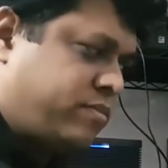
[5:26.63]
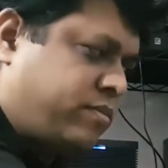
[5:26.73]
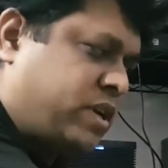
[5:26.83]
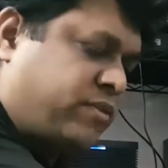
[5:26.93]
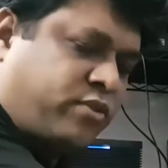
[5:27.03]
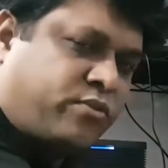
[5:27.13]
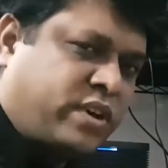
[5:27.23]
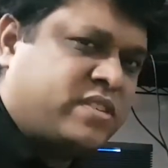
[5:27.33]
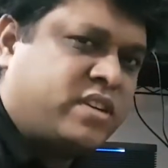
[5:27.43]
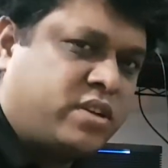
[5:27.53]
but if you
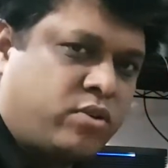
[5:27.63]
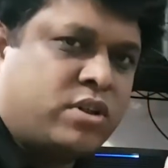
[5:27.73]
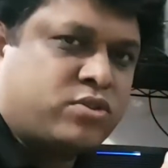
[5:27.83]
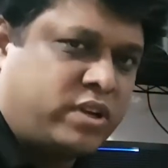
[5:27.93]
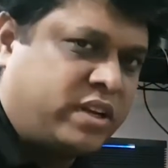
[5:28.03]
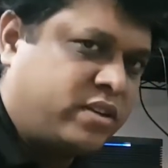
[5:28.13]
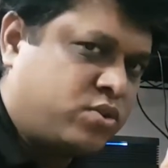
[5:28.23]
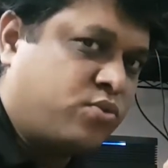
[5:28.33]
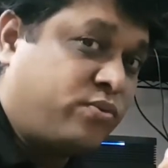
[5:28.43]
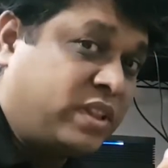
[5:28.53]
fix it, you also need
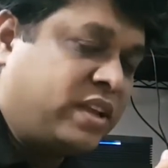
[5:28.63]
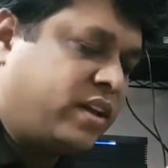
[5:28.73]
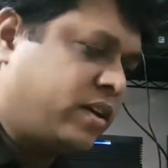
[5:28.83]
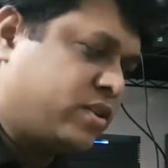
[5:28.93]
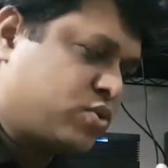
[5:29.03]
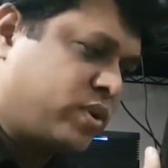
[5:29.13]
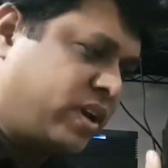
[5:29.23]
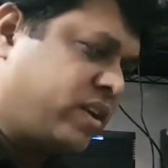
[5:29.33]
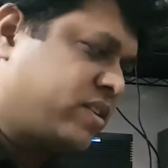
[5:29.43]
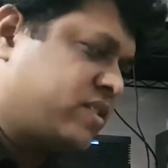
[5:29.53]
to fill the air. So
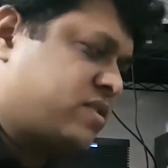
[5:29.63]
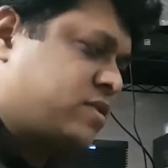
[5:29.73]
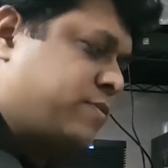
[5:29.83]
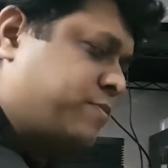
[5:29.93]
here it is.